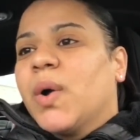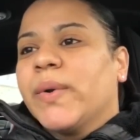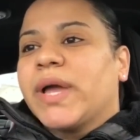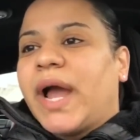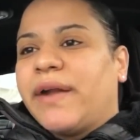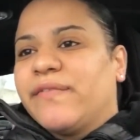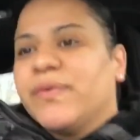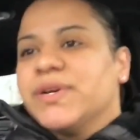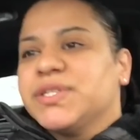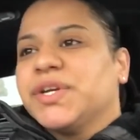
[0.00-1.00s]
We kind of
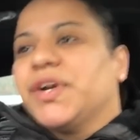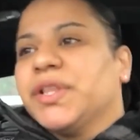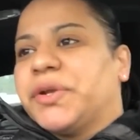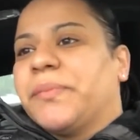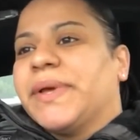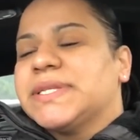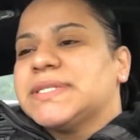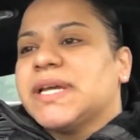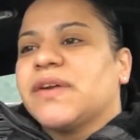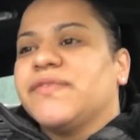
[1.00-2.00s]
forced her a little bit to
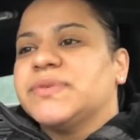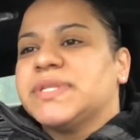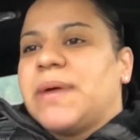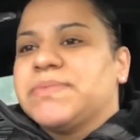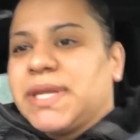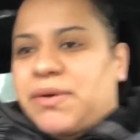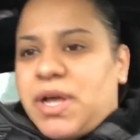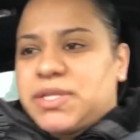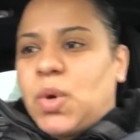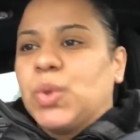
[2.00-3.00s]
take a few steps, like
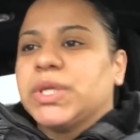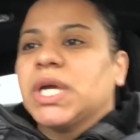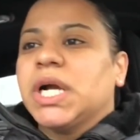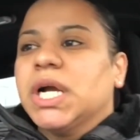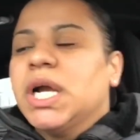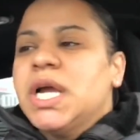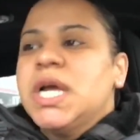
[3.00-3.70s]
us holding her,